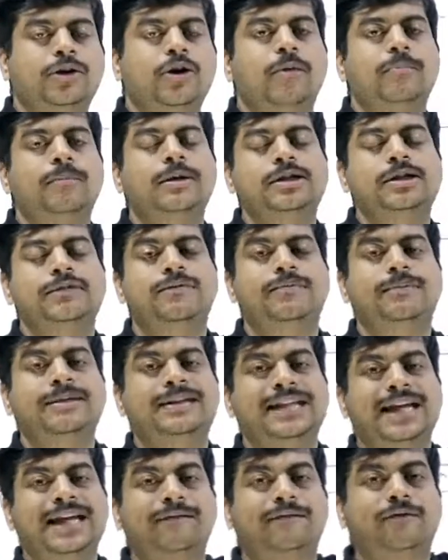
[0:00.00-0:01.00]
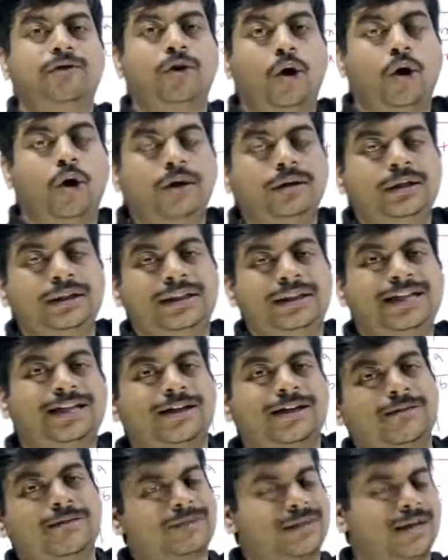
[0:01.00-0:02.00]
combinations will be same for all the three
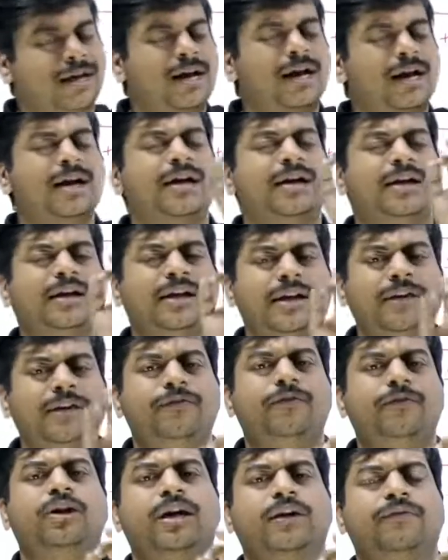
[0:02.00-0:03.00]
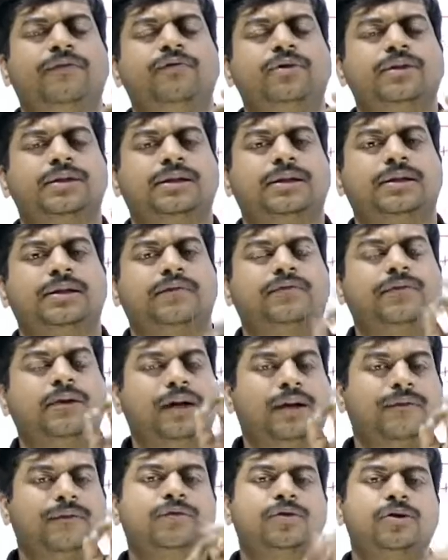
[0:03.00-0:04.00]
terms. If you are confused,
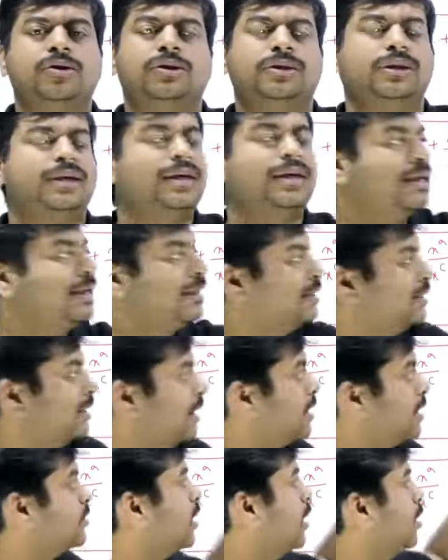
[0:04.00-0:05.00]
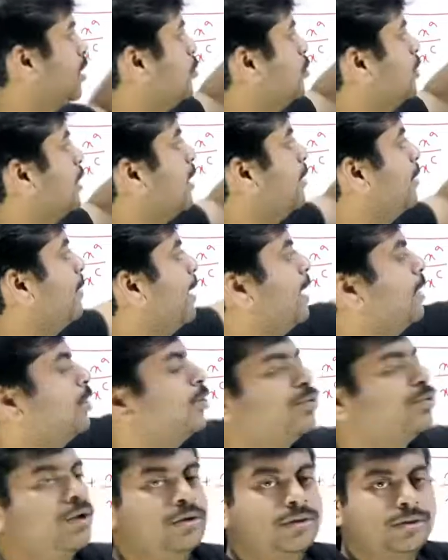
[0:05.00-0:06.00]
just try to do the remaining
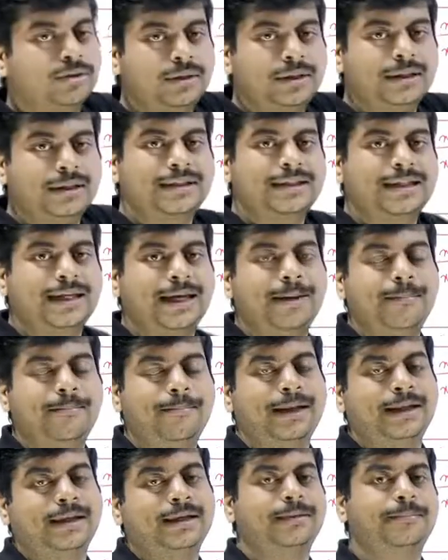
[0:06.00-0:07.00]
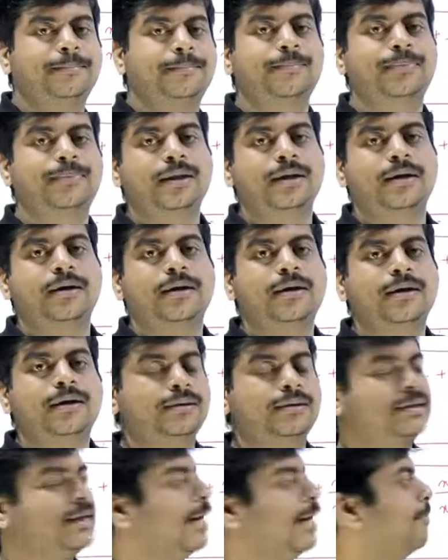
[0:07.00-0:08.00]
two also in the same manner.
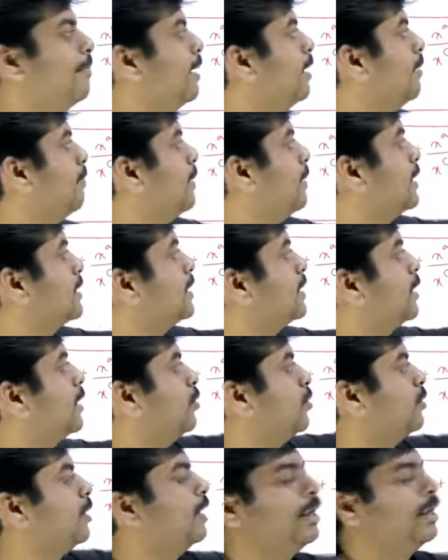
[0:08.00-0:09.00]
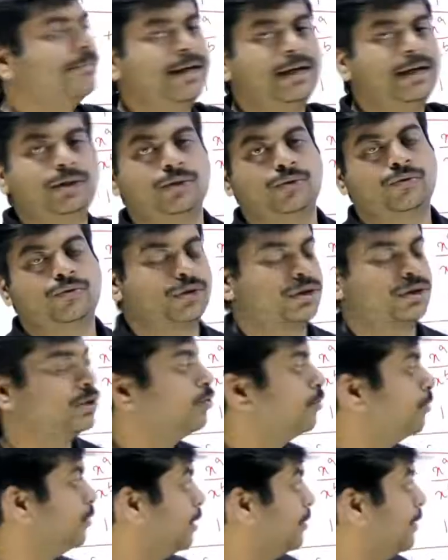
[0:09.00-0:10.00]
The same manner, please try to do the remaining
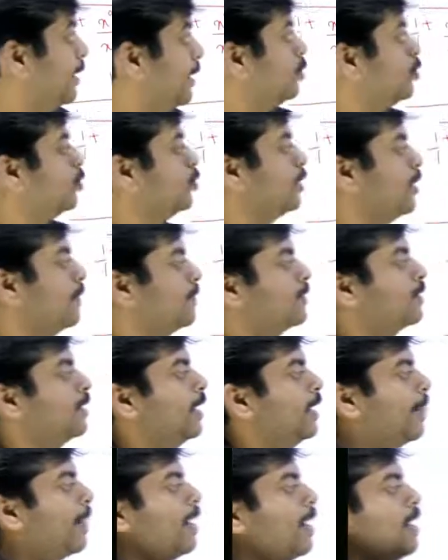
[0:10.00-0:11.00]
two terms. Okay.